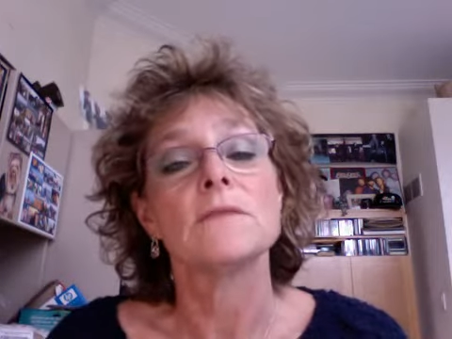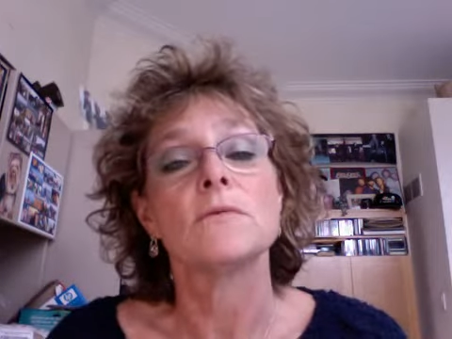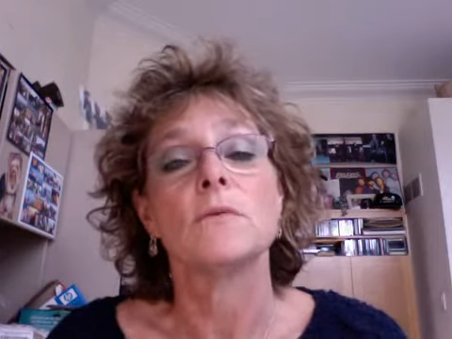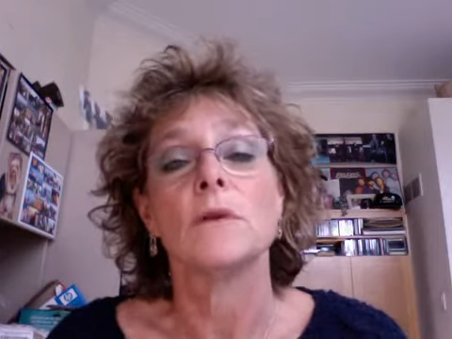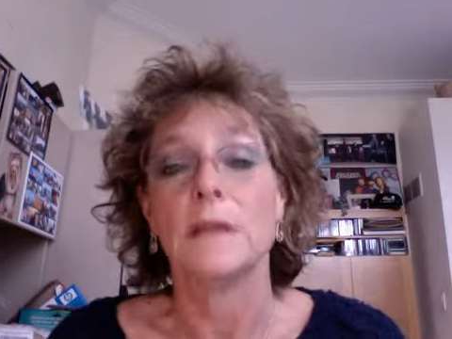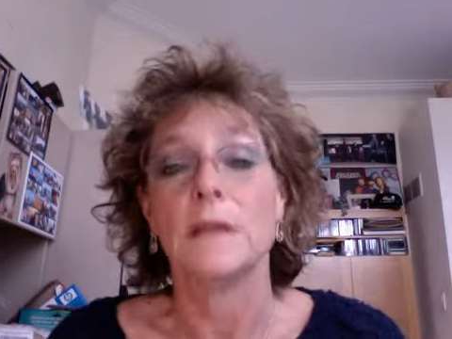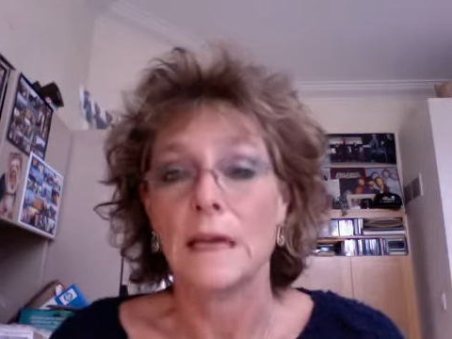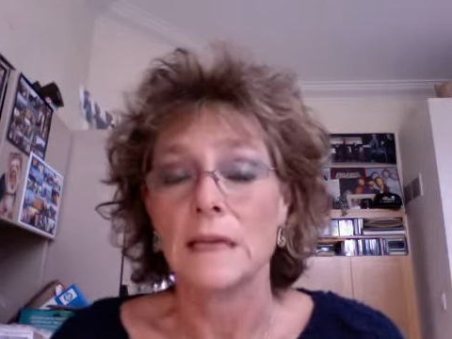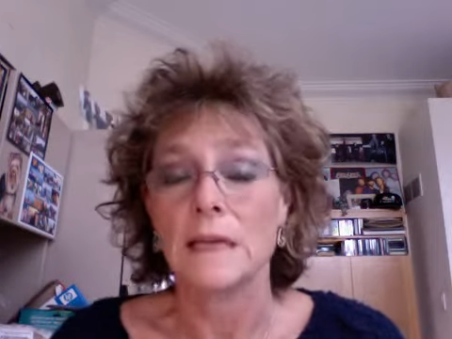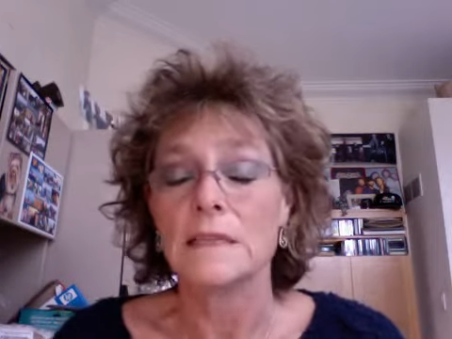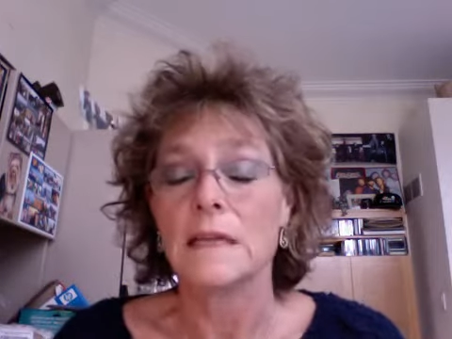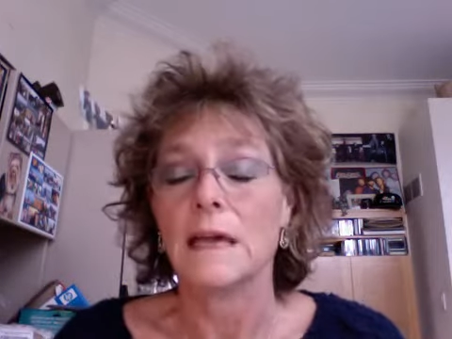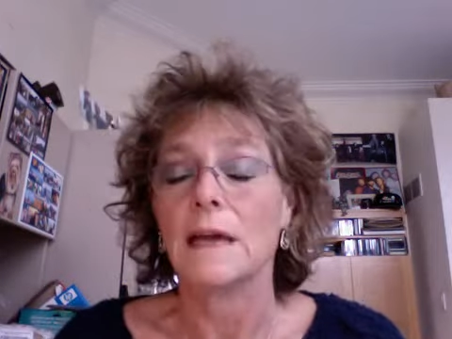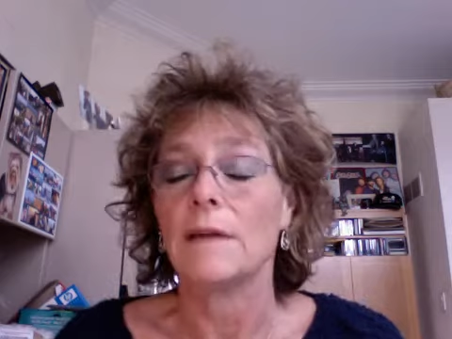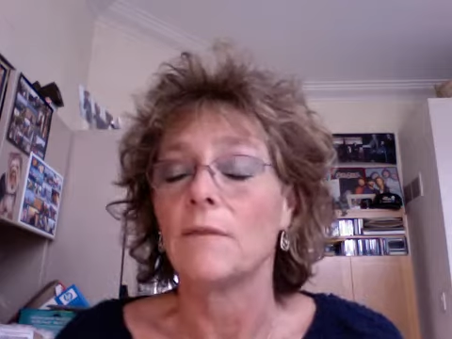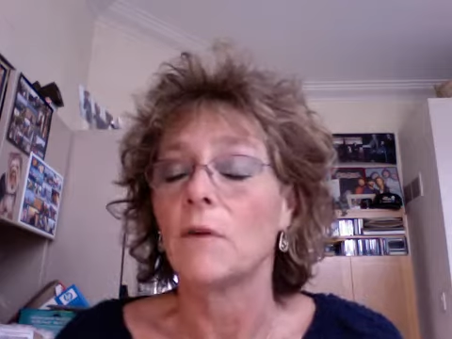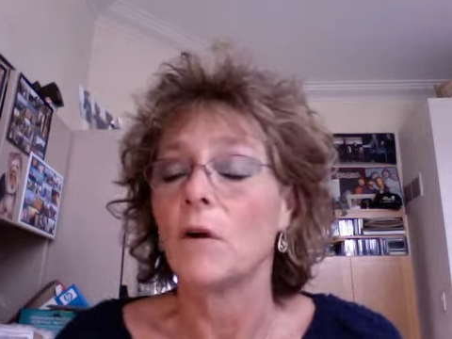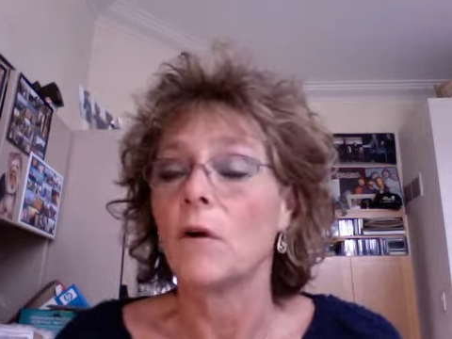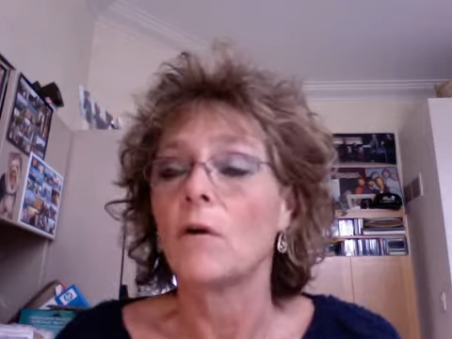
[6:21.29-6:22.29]
Well, yes, I
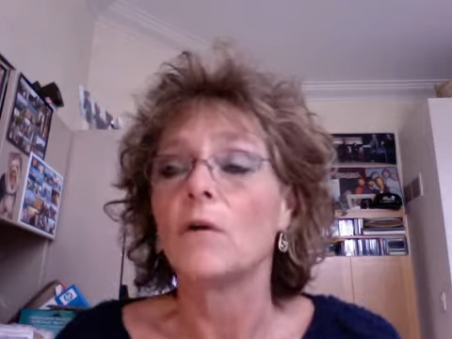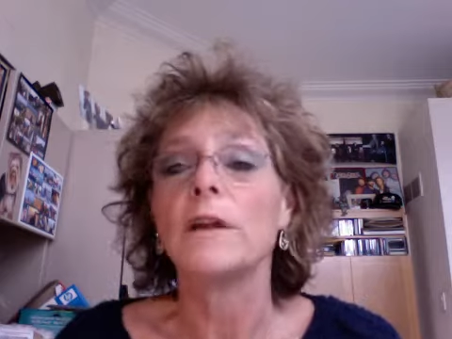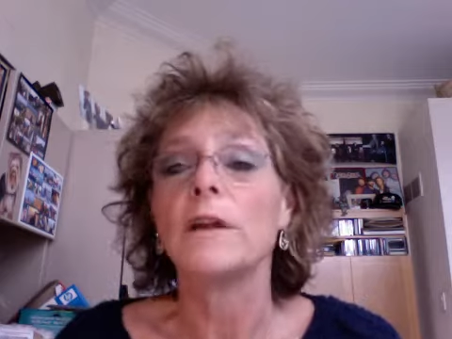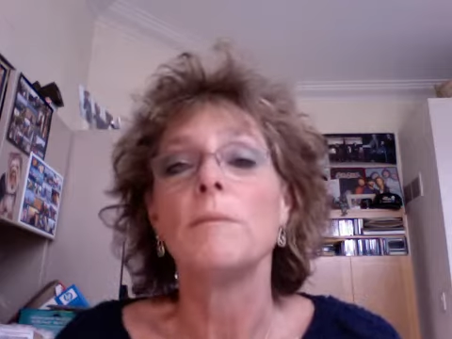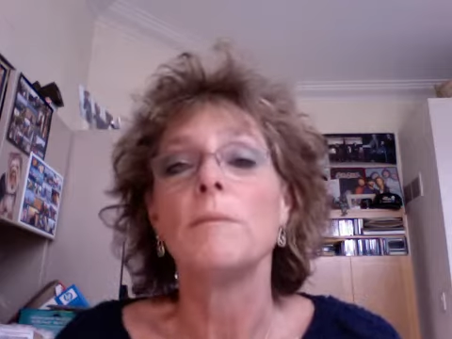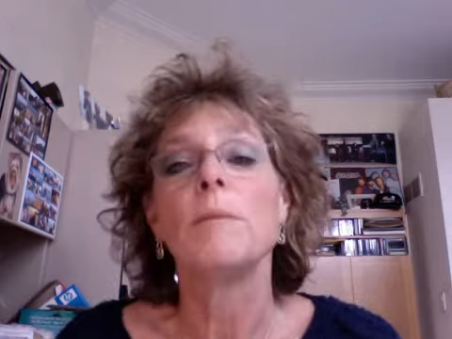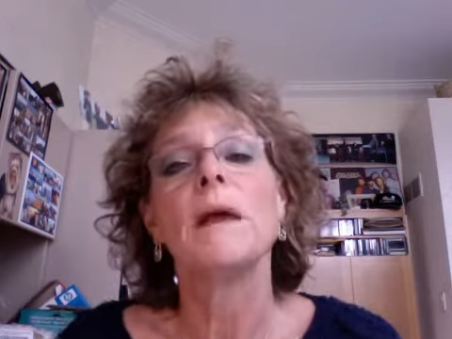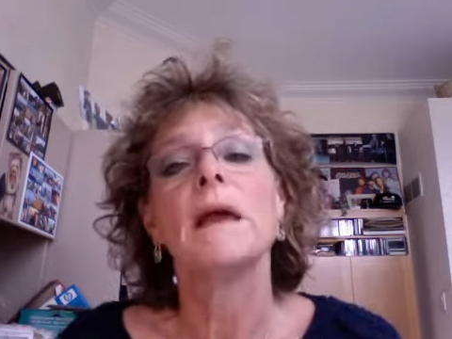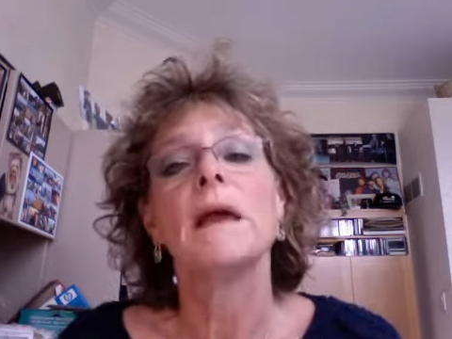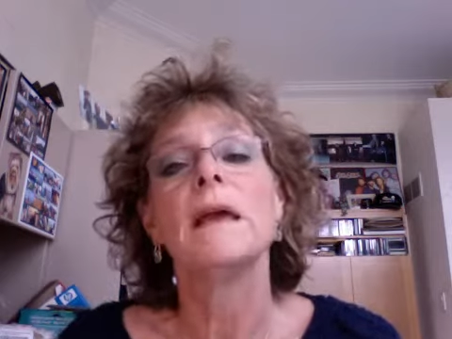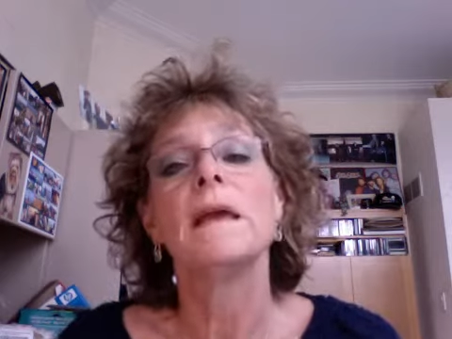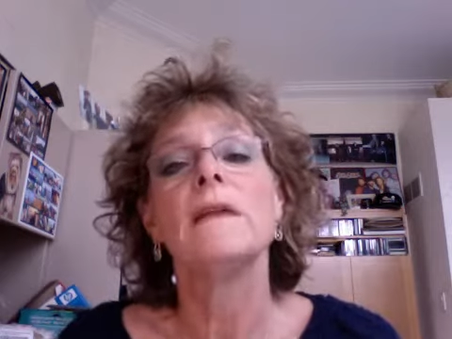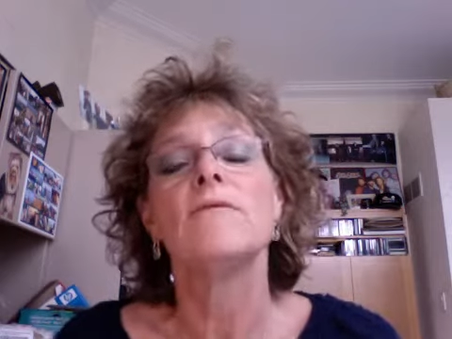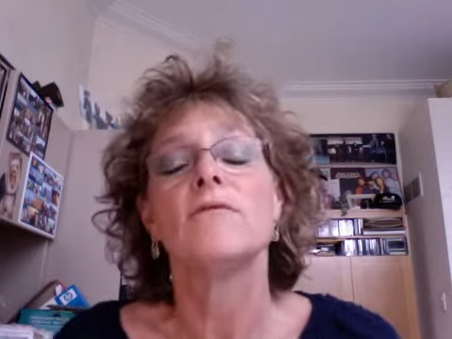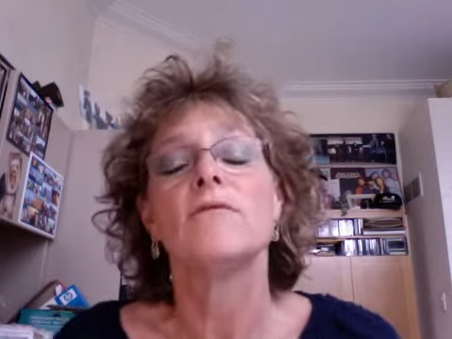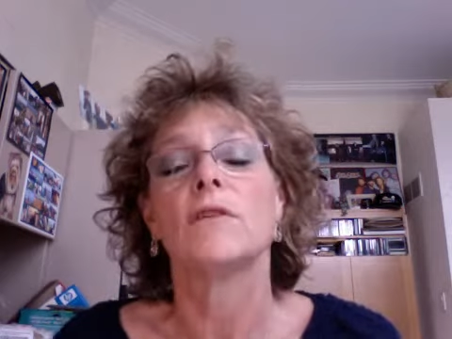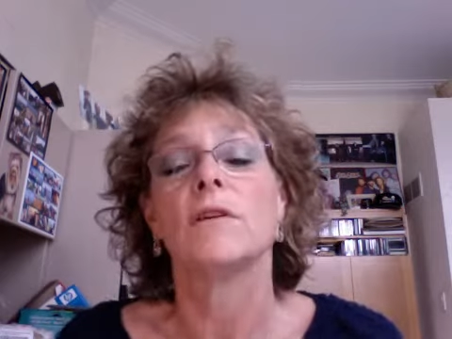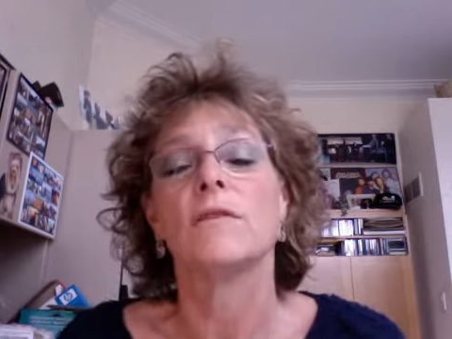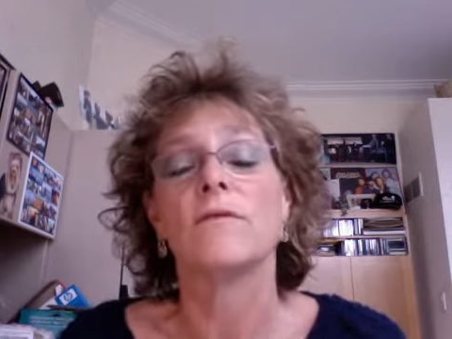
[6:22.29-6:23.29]
have already paid
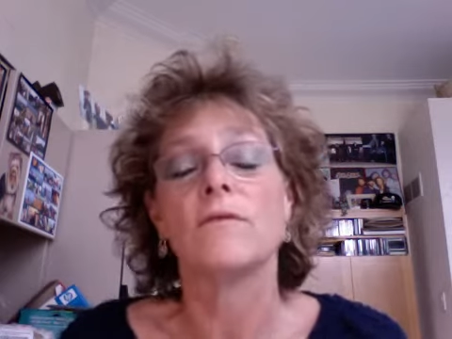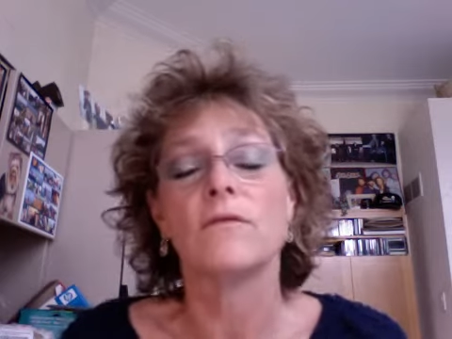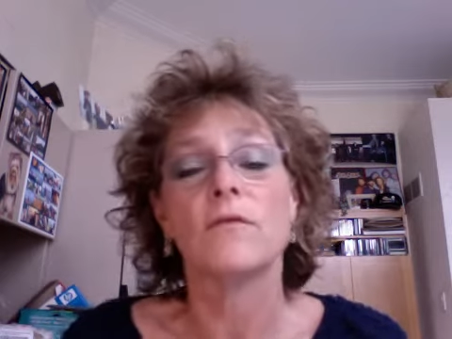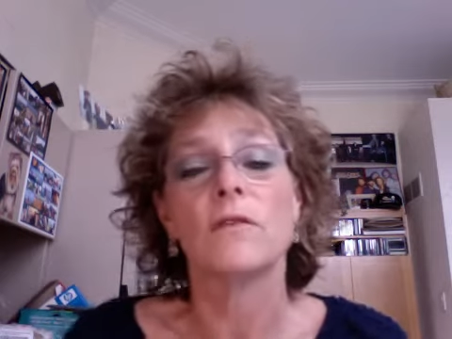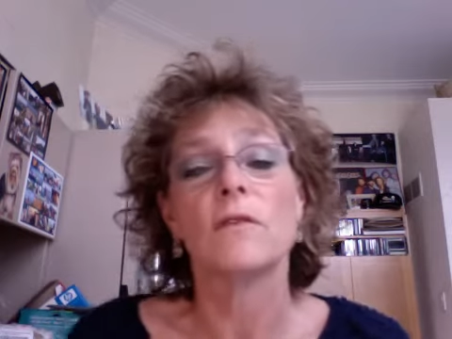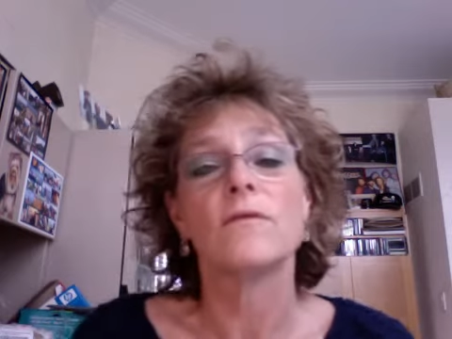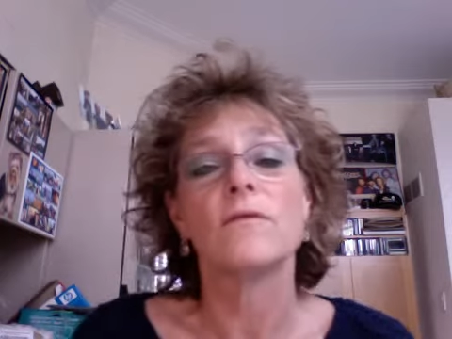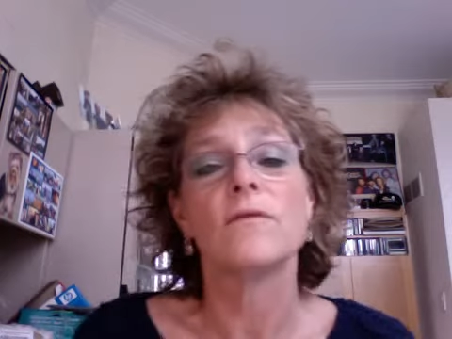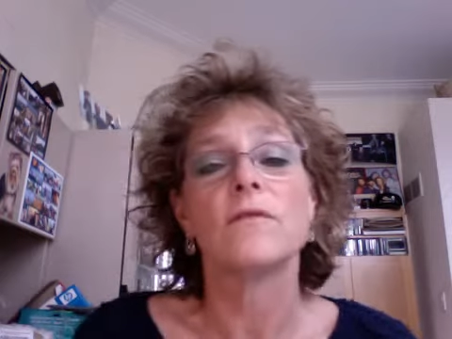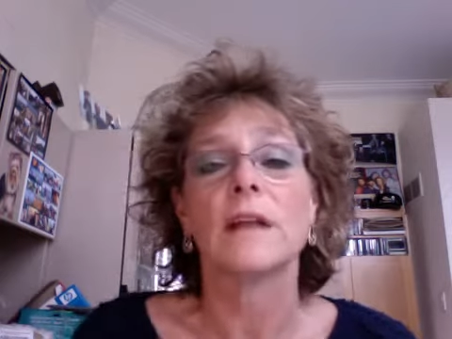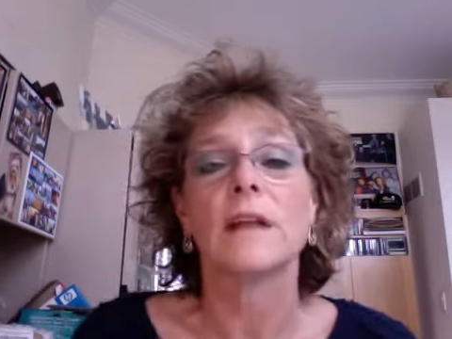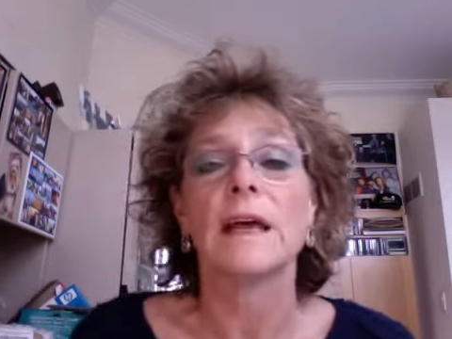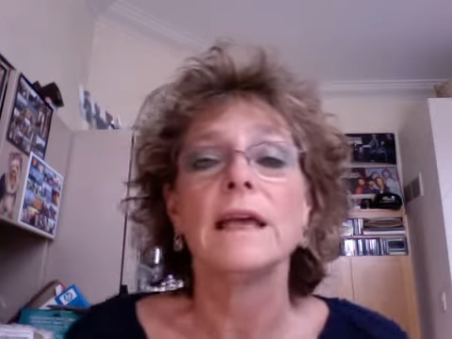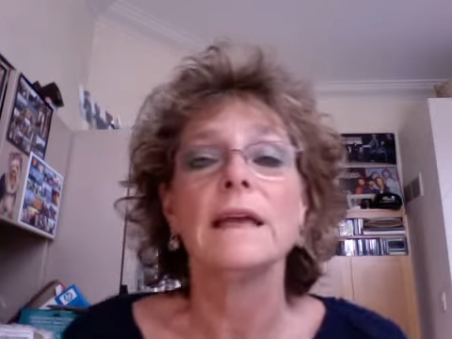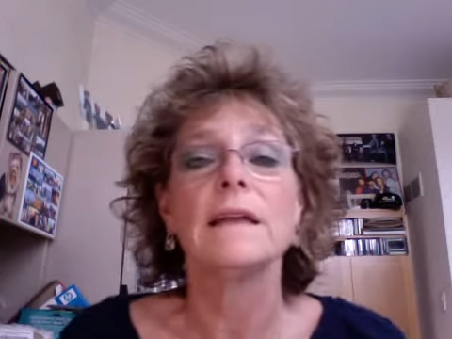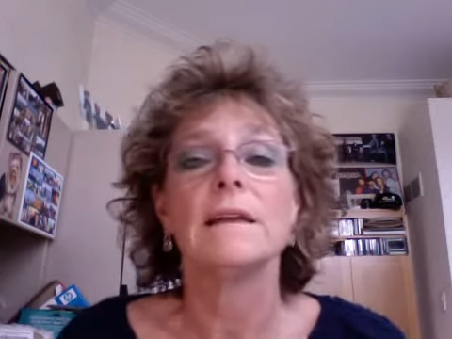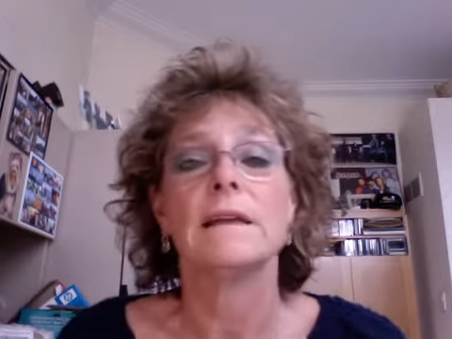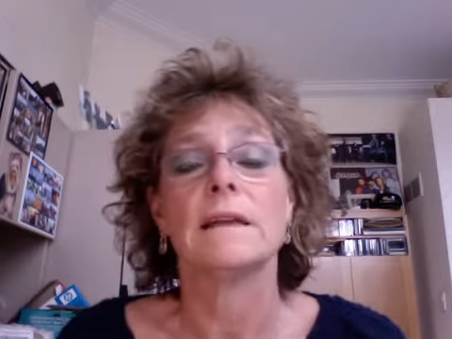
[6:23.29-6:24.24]
for a full flight,